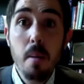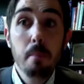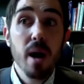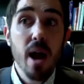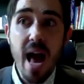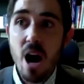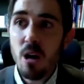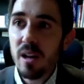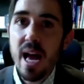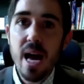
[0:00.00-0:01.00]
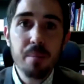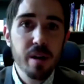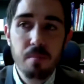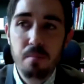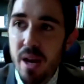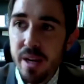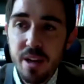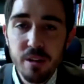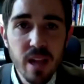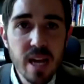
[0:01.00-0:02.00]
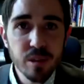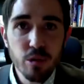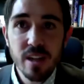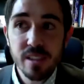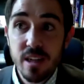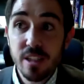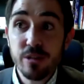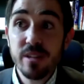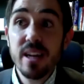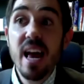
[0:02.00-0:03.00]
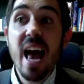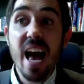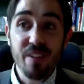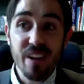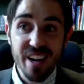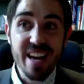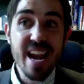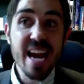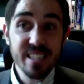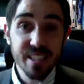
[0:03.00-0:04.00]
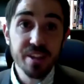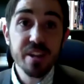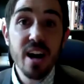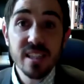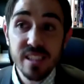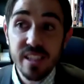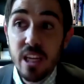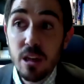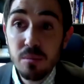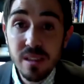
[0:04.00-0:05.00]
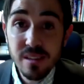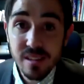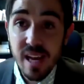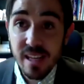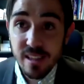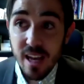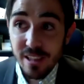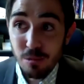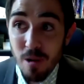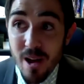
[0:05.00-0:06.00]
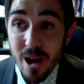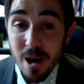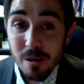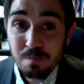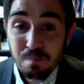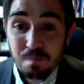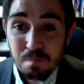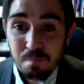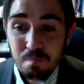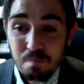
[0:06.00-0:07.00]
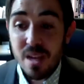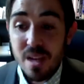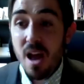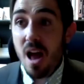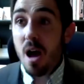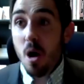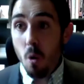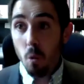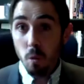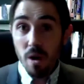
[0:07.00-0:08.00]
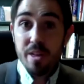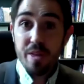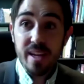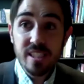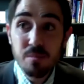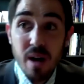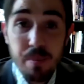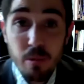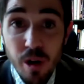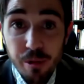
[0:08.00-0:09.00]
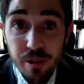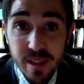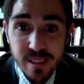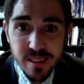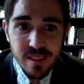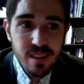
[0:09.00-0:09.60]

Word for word: but our lab and many other labs across the country have connected the dots in humans as, as well. One of the things you might be wondering is,